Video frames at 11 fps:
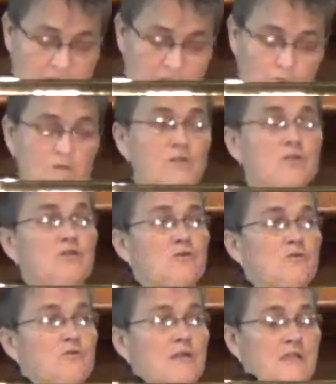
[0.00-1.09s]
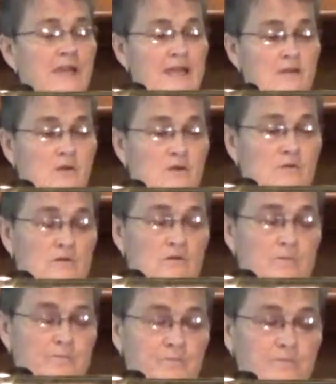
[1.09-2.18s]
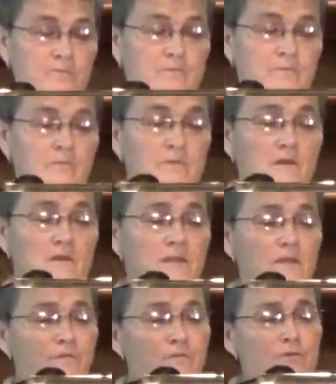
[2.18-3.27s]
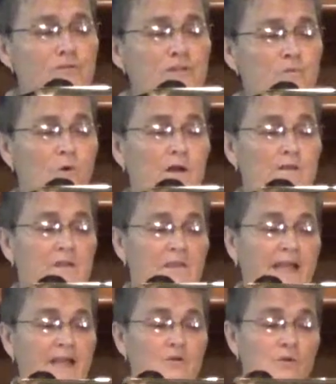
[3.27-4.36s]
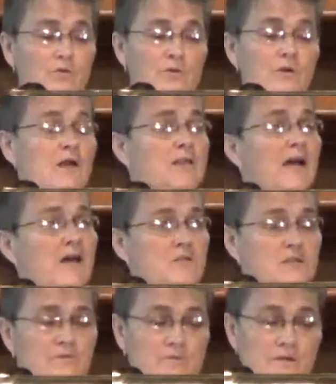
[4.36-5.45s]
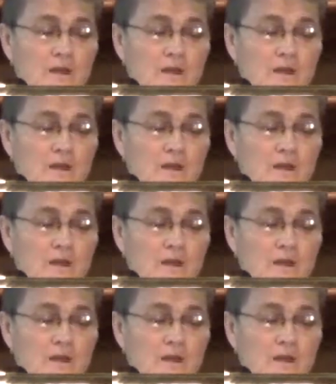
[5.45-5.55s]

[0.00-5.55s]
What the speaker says: that was due the landowner. In the first one, the landowner allows the